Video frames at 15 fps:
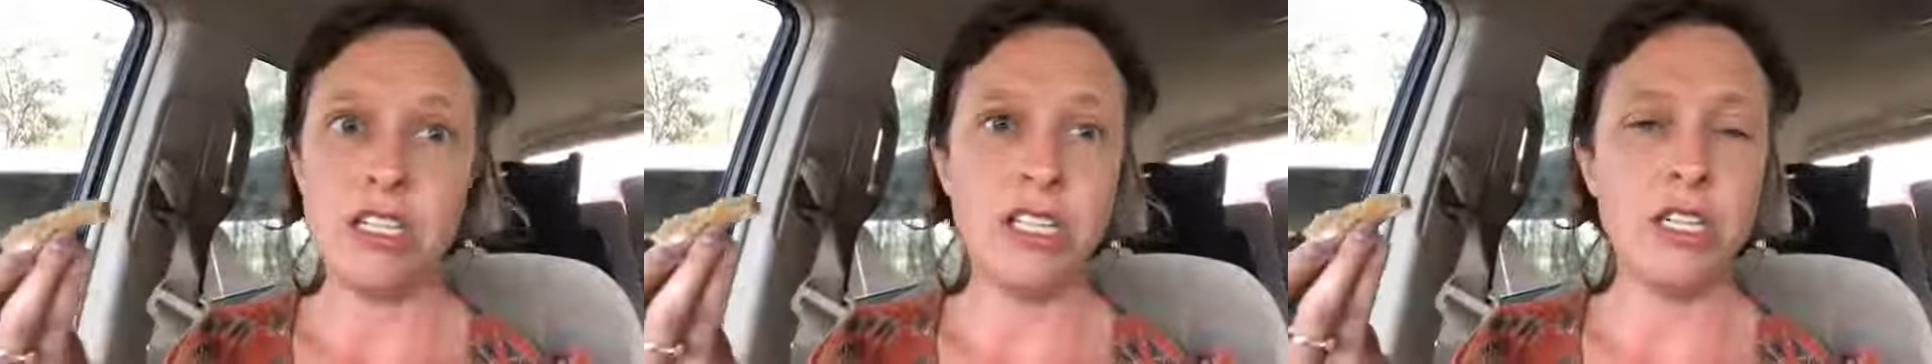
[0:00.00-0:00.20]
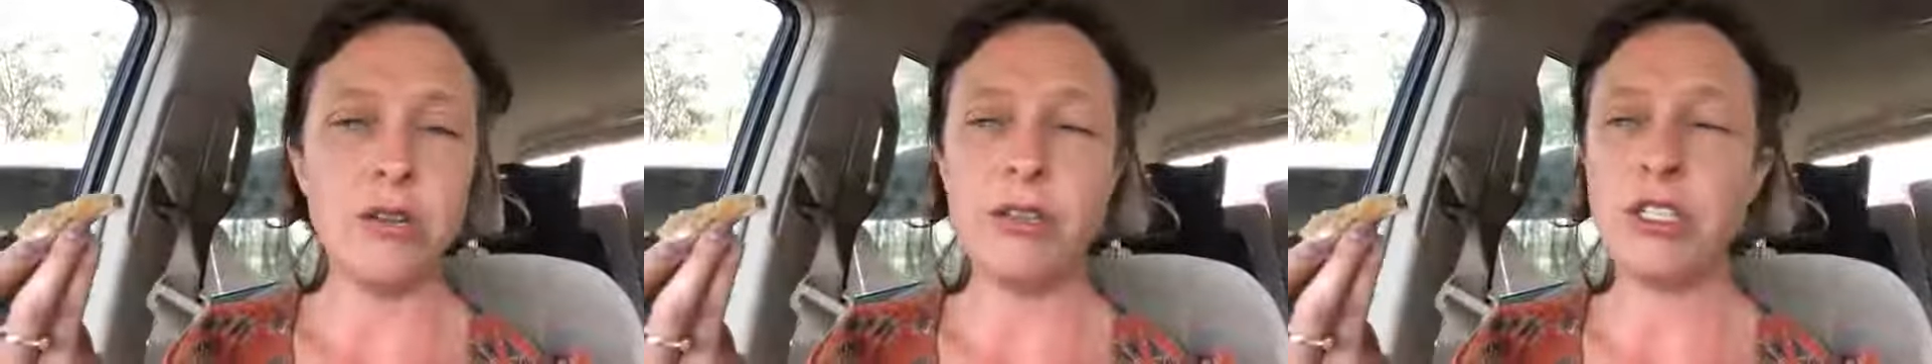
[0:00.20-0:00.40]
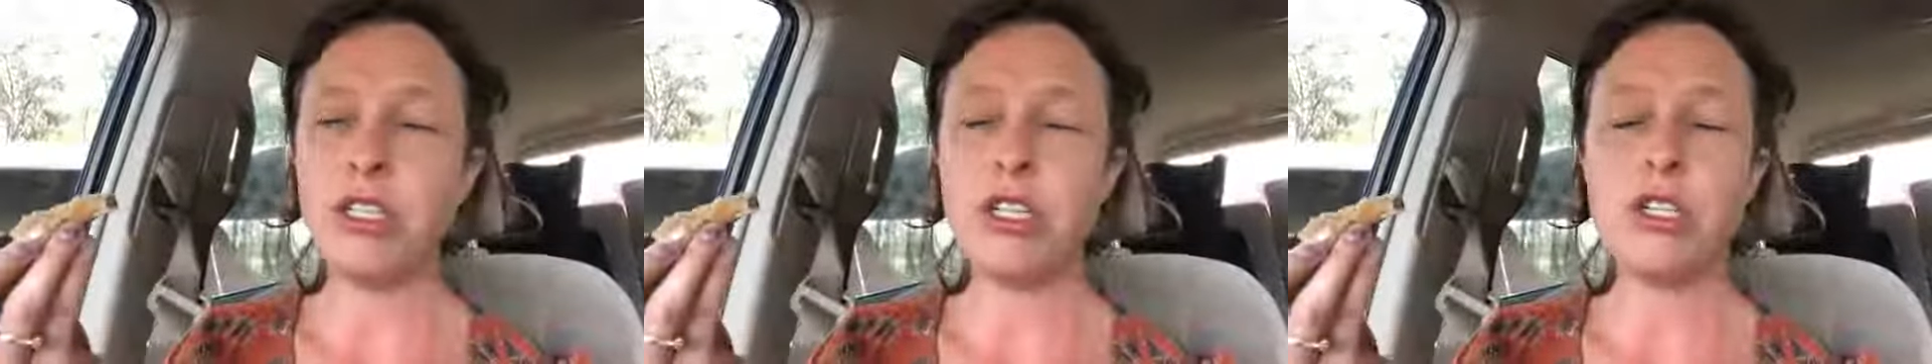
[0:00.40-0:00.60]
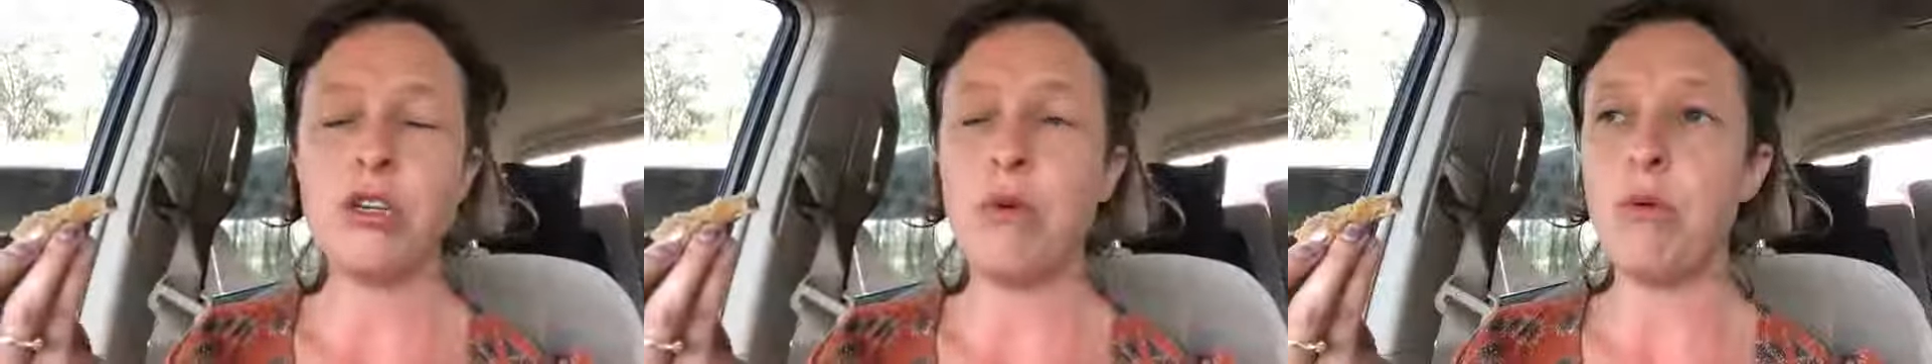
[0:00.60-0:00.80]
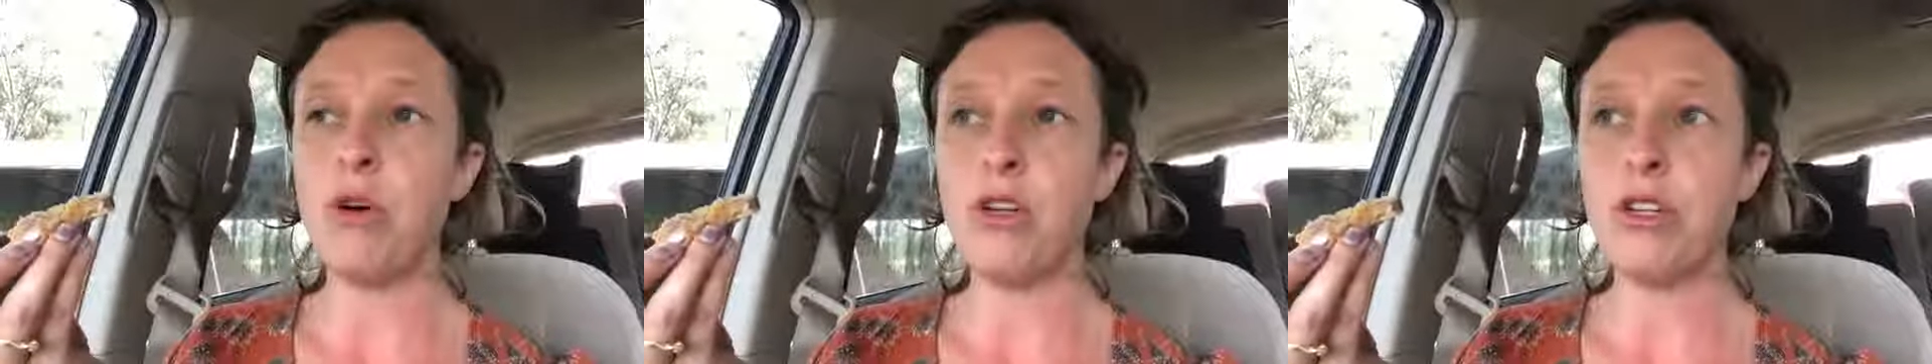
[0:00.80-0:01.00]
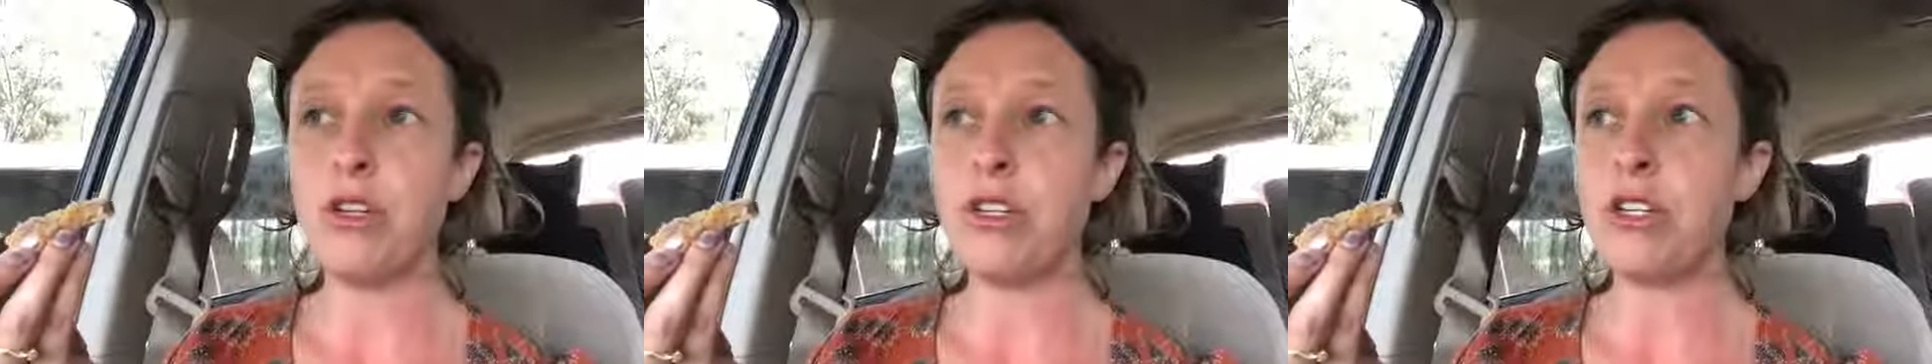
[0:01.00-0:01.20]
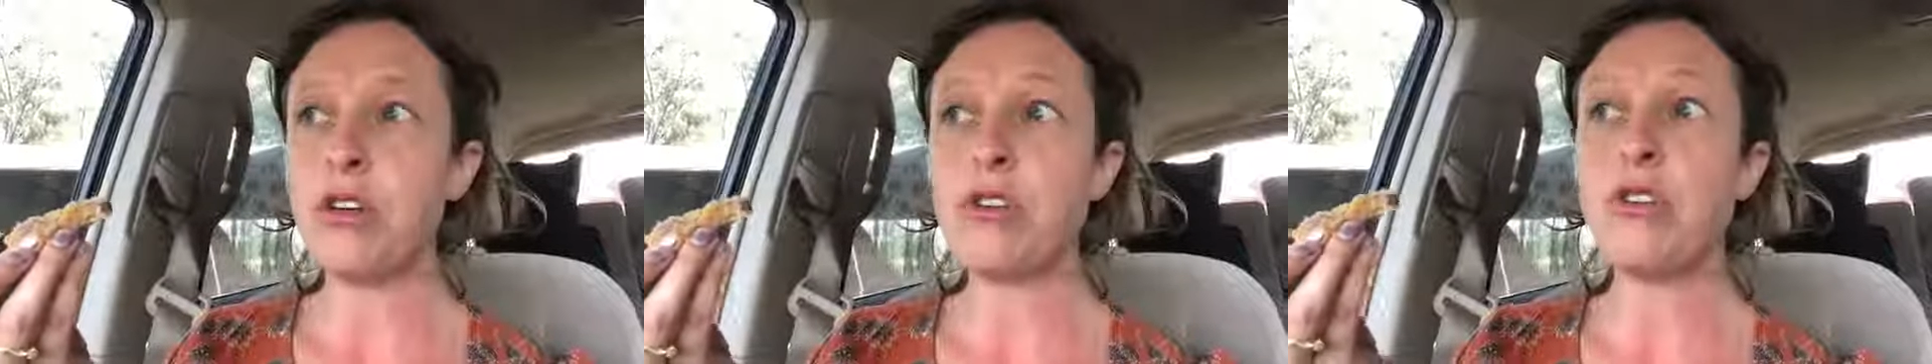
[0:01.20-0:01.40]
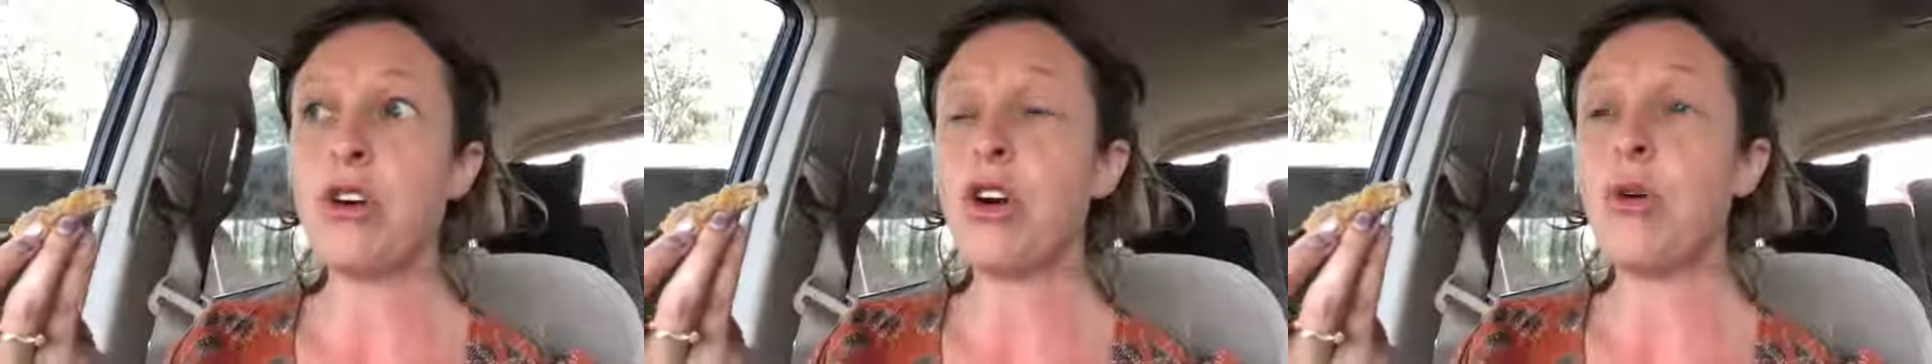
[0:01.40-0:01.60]
You know, it's just not worth it.
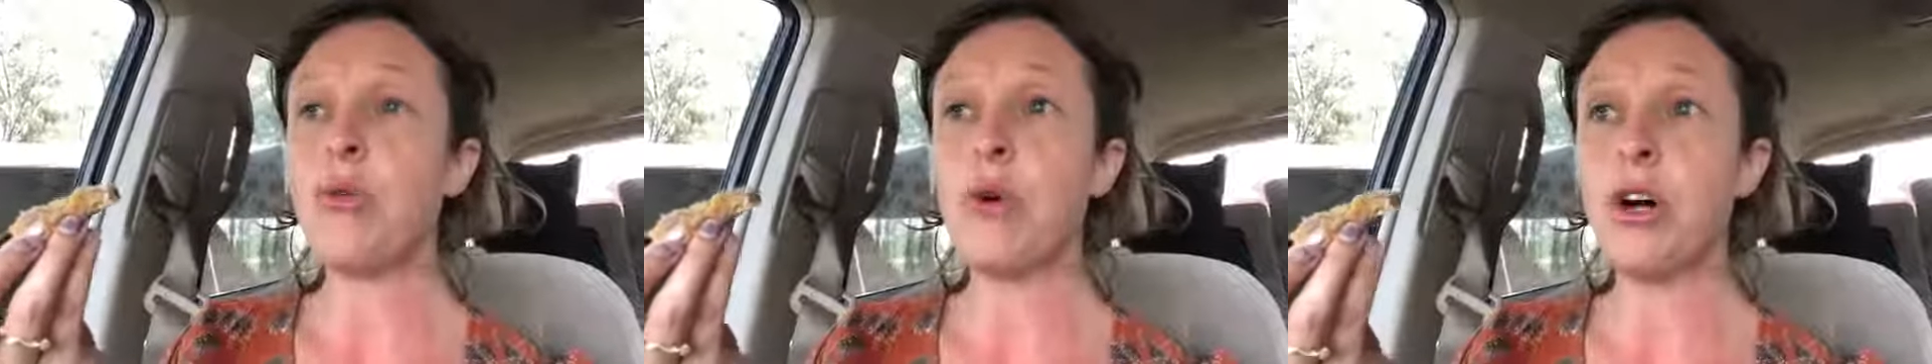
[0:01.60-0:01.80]
So it's not going to